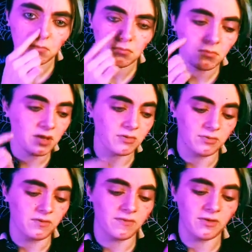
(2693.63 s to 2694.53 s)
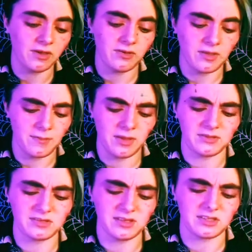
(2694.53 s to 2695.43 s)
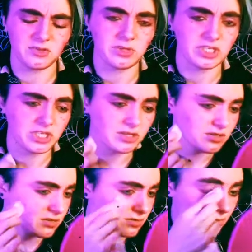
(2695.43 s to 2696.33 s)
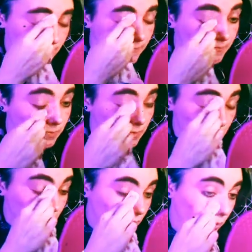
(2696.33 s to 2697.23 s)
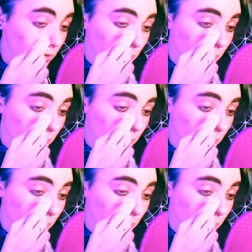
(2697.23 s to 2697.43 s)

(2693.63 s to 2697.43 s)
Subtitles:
I don't know if y'all hear that, but it's like squishy. That's weird.